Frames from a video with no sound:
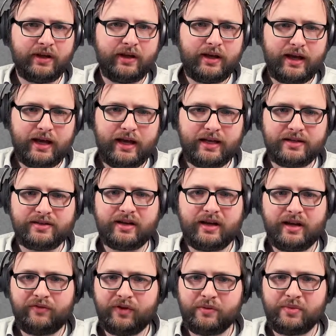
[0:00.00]
and
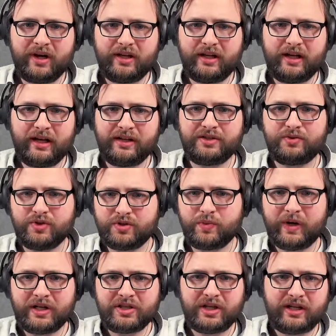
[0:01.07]
everybody else who is
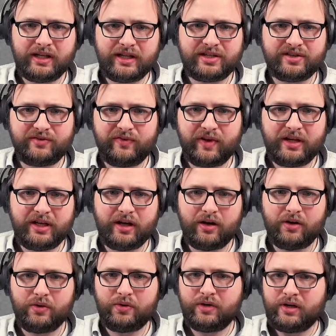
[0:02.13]
watching this
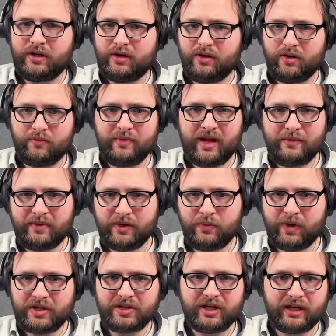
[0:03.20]
video or maybe
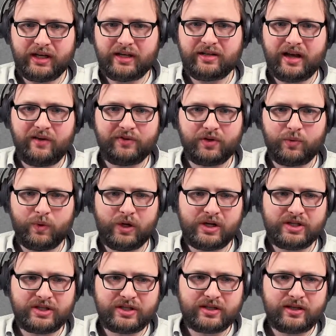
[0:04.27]
watching it
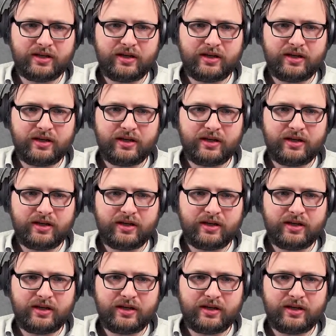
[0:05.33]
afterwards.